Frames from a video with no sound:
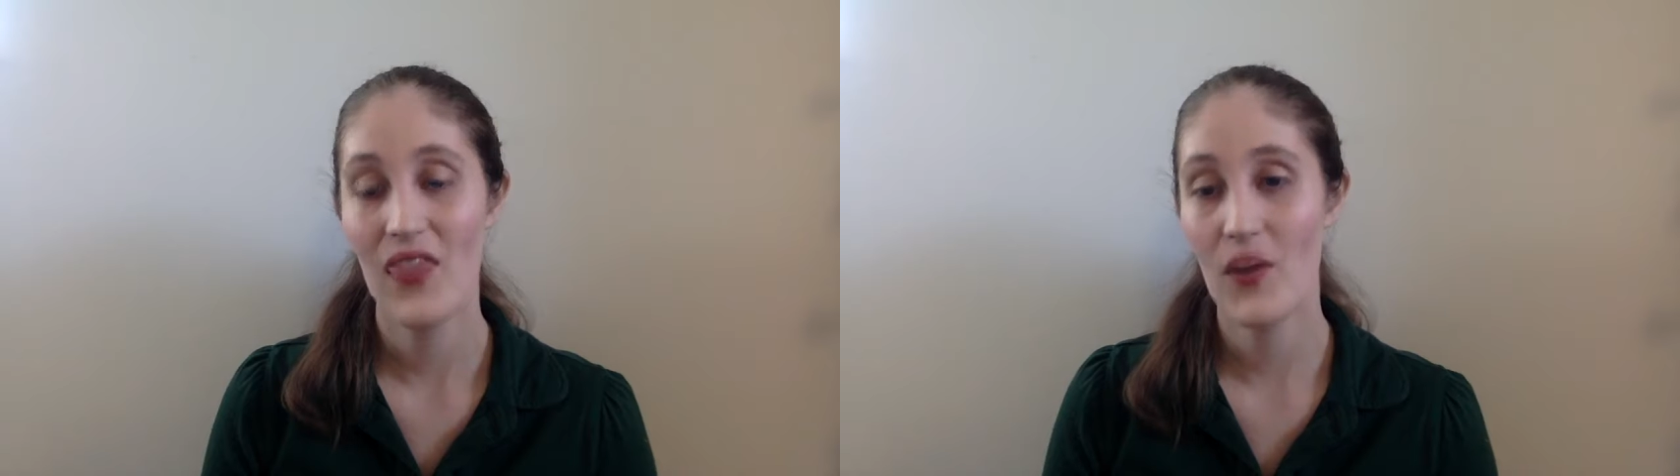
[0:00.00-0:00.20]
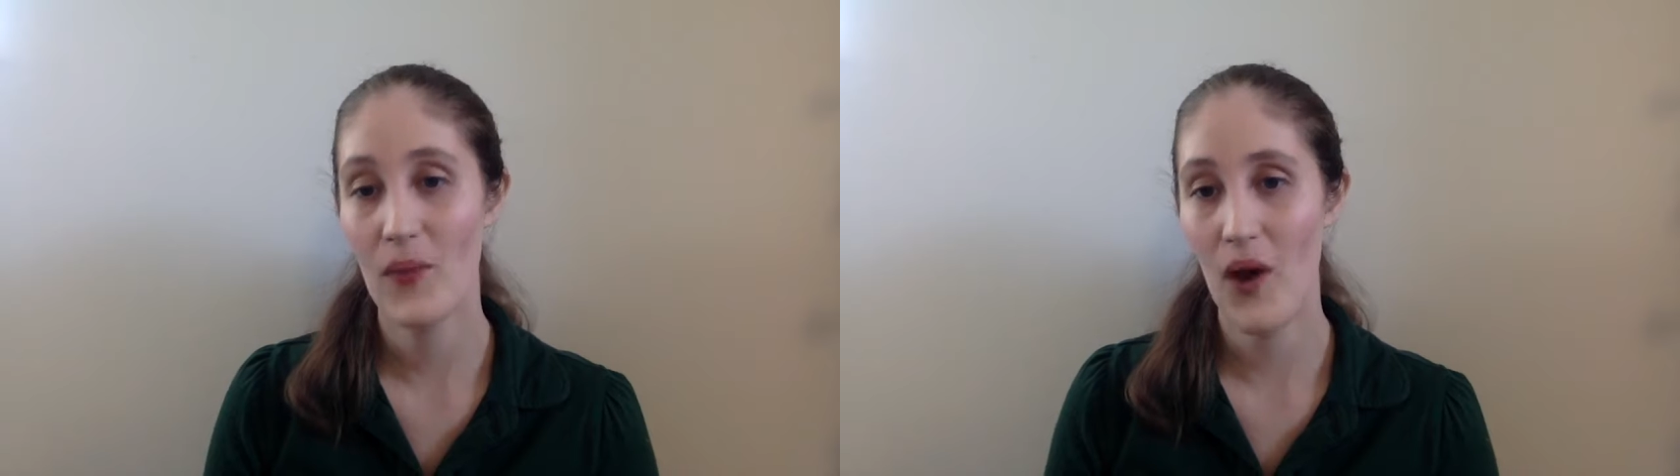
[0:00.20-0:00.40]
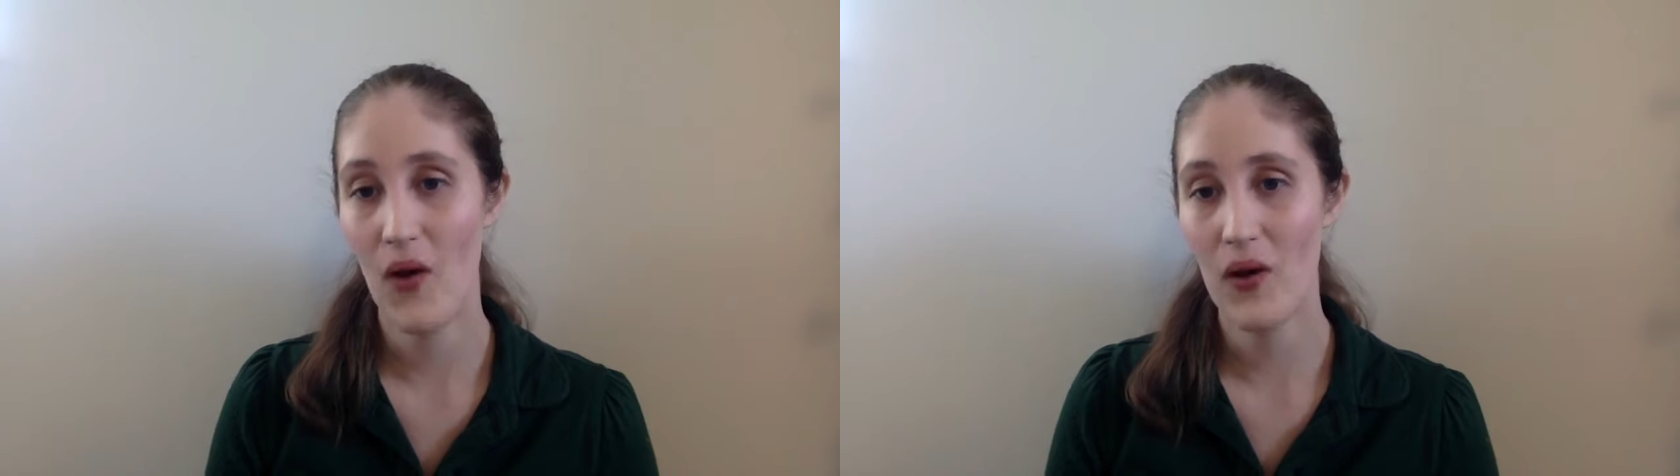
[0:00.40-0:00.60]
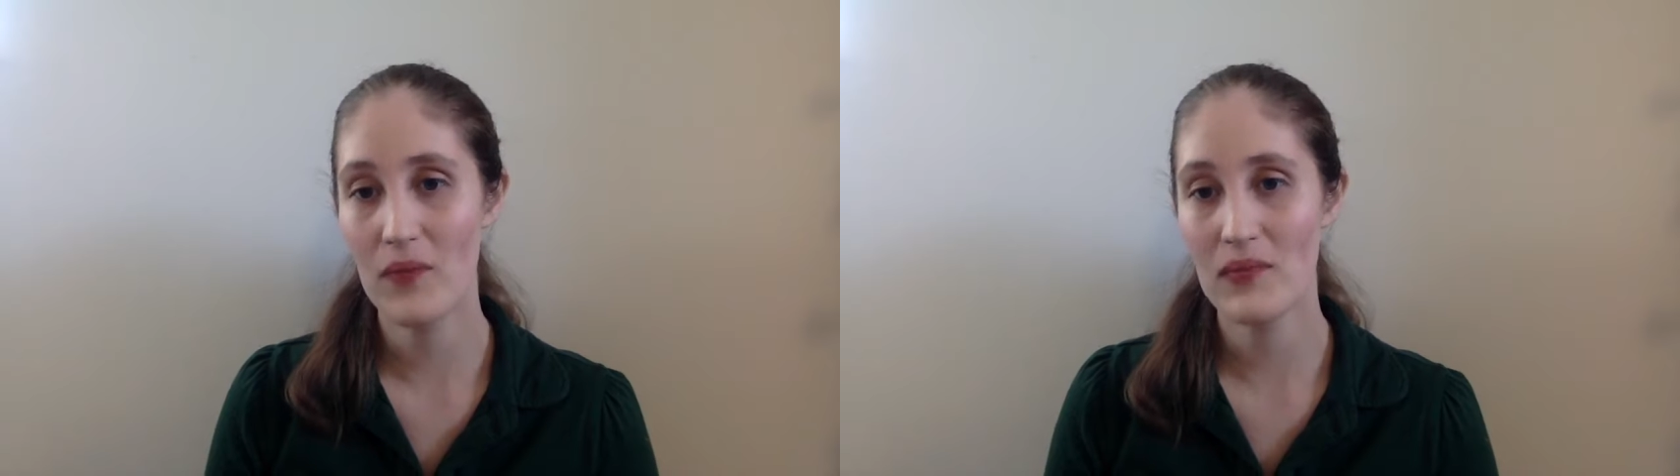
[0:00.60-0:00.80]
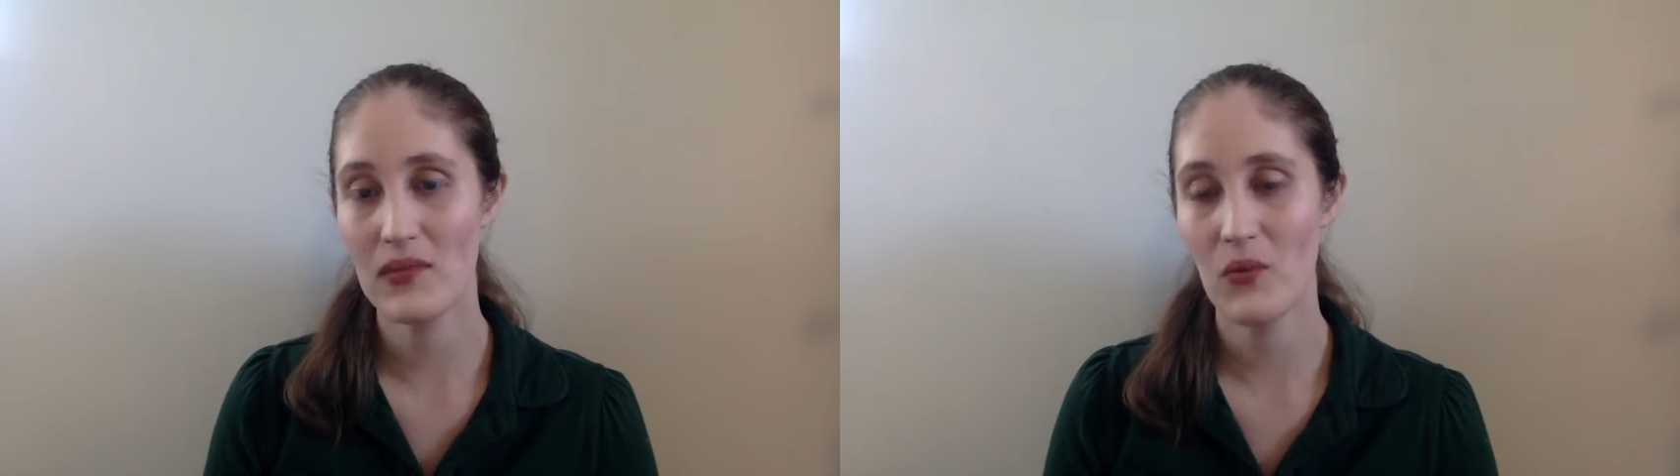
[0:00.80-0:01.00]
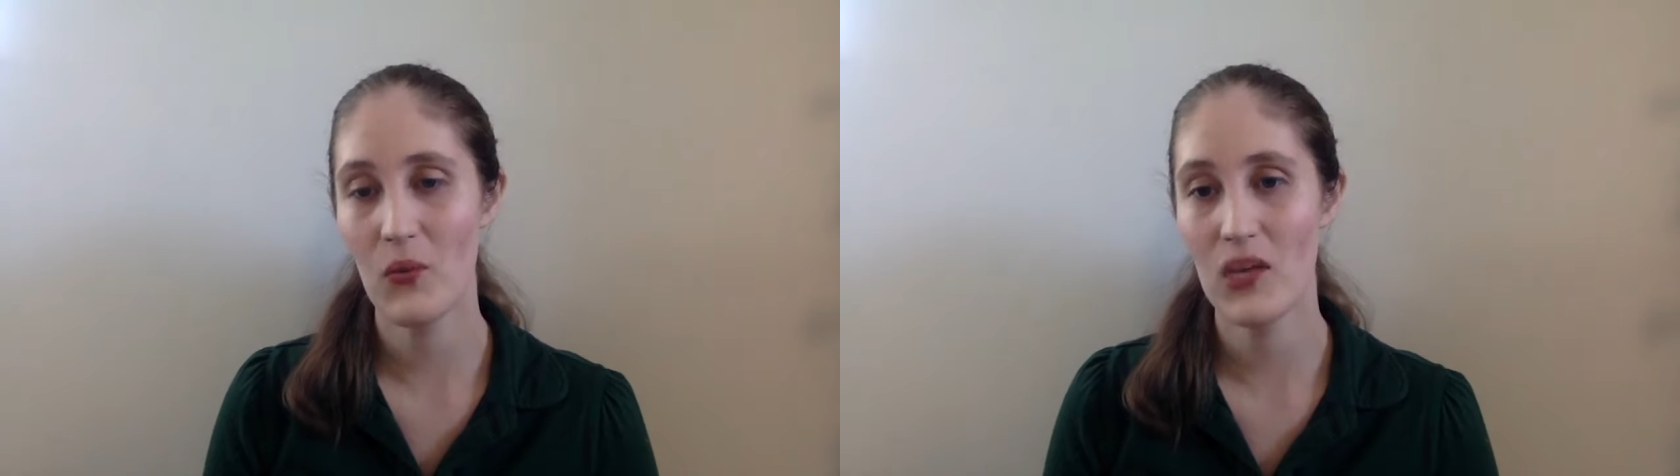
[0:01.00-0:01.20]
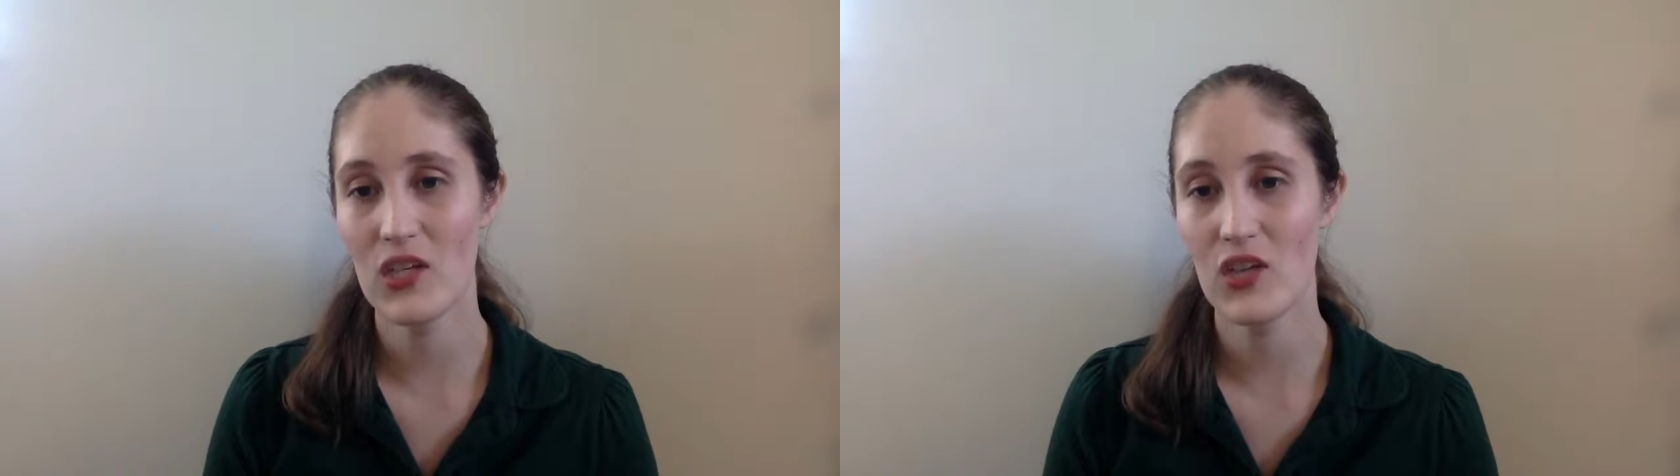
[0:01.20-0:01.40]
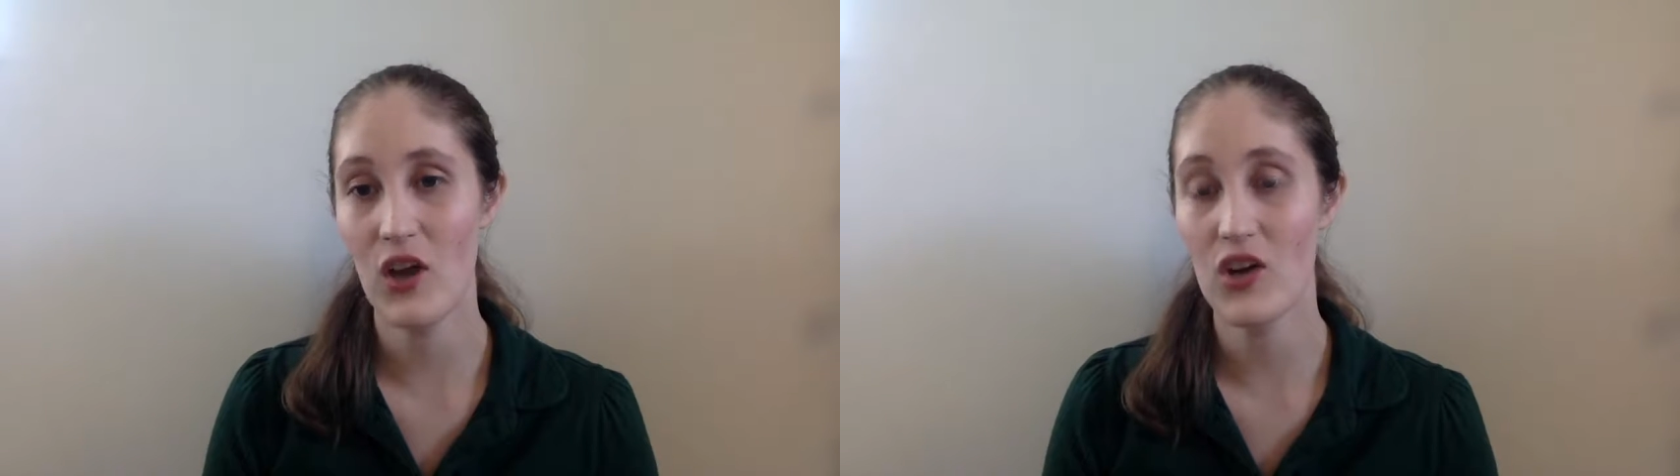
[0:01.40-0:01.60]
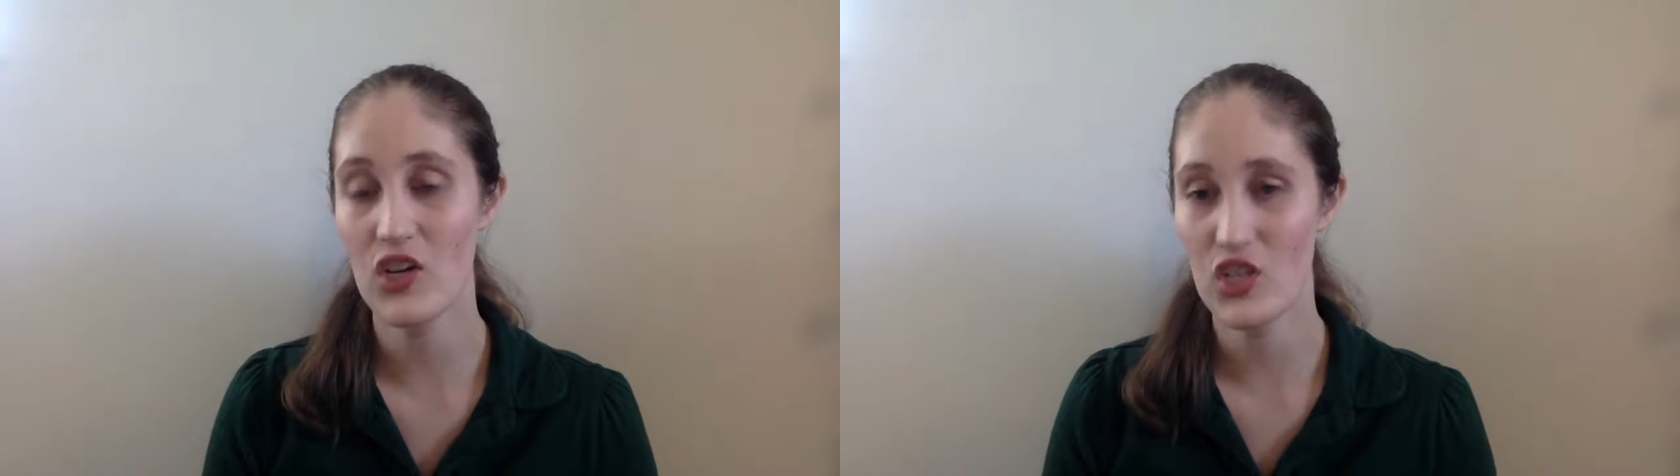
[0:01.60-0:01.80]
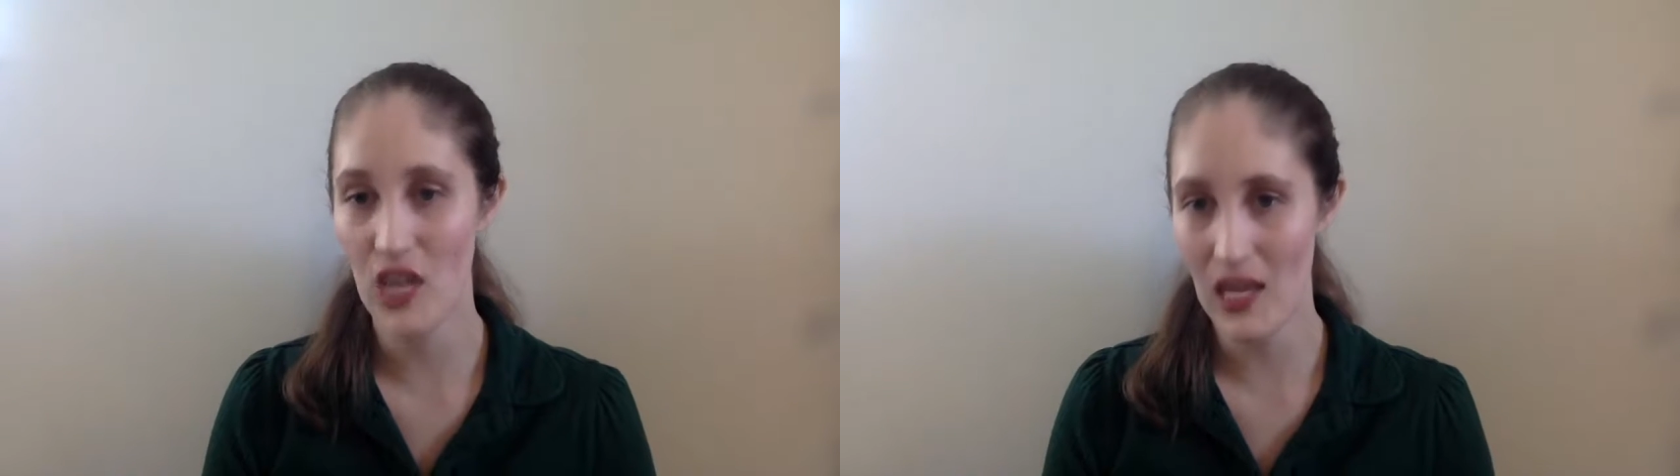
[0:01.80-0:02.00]
They're poems which are
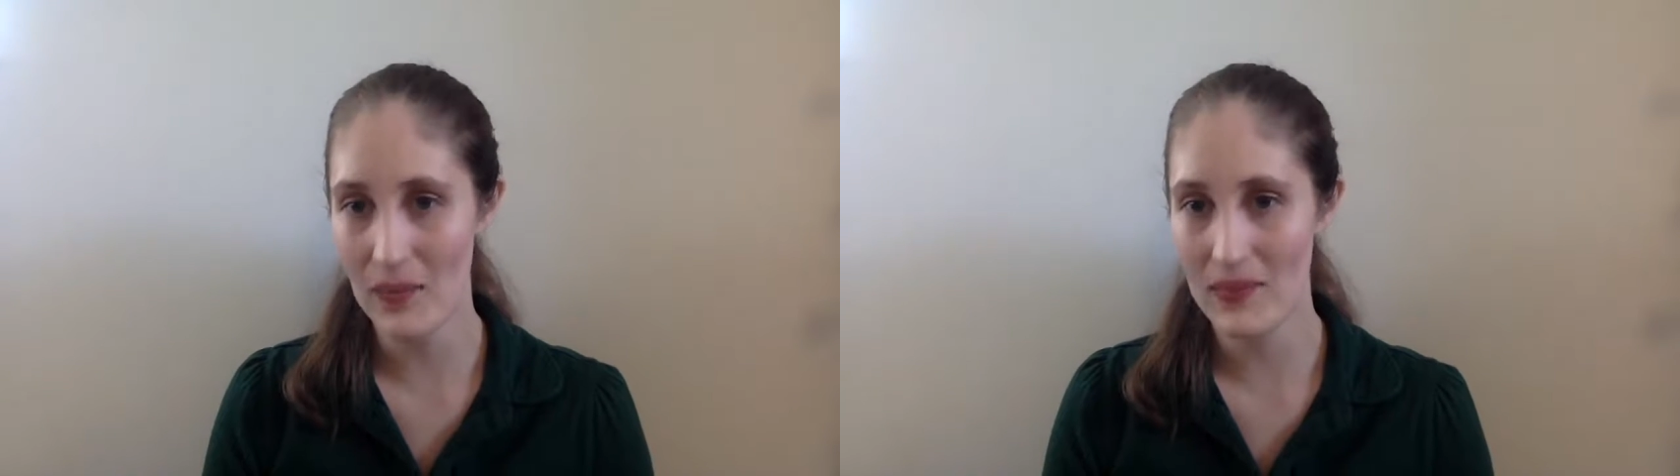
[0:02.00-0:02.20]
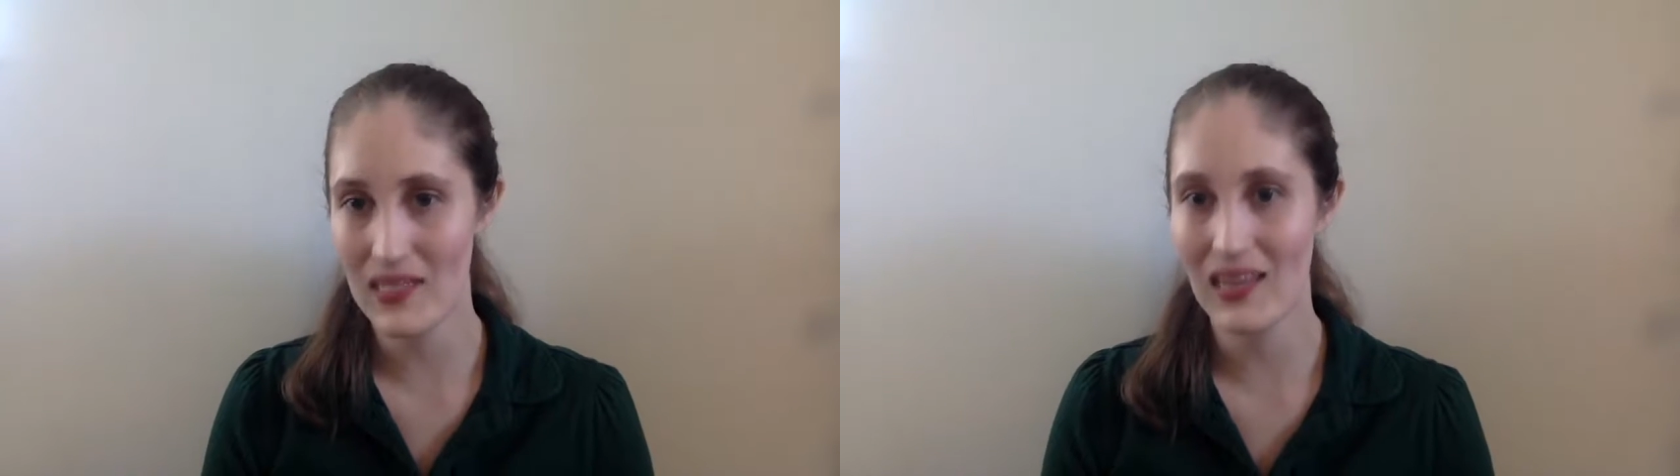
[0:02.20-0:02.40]
shaped